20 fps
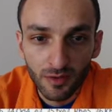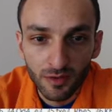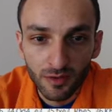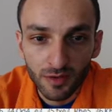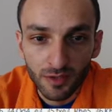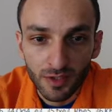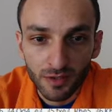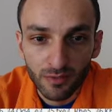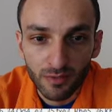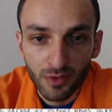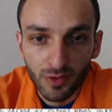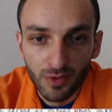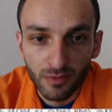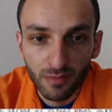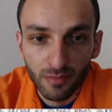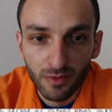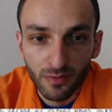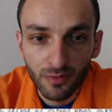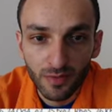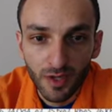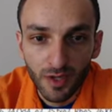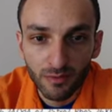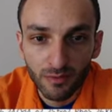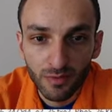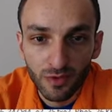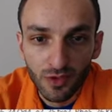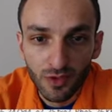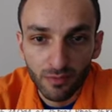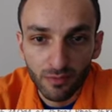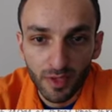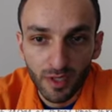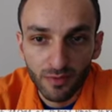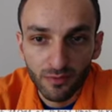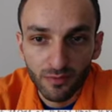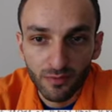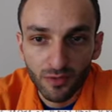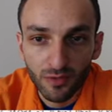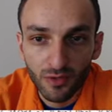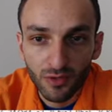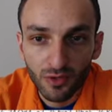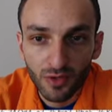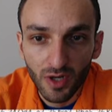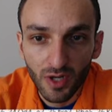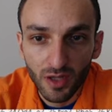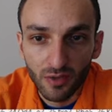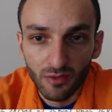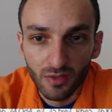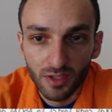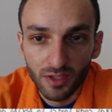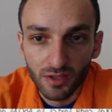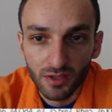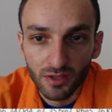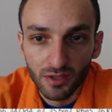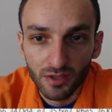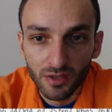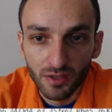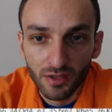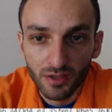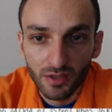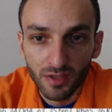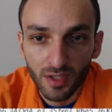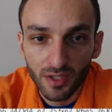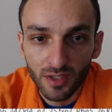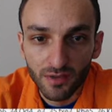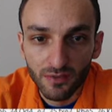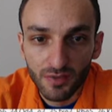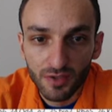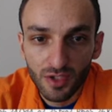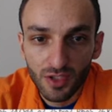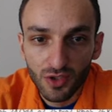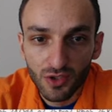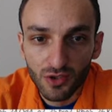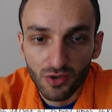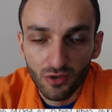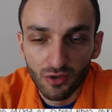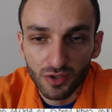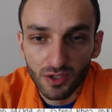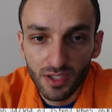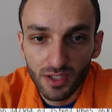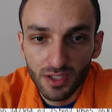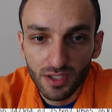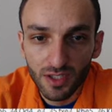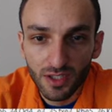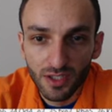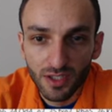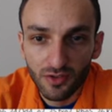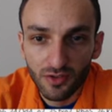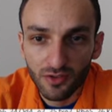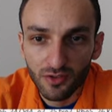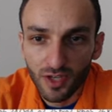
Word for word: Yes, bishop b5, bishop a4. I went uh, knight f6, short castle here.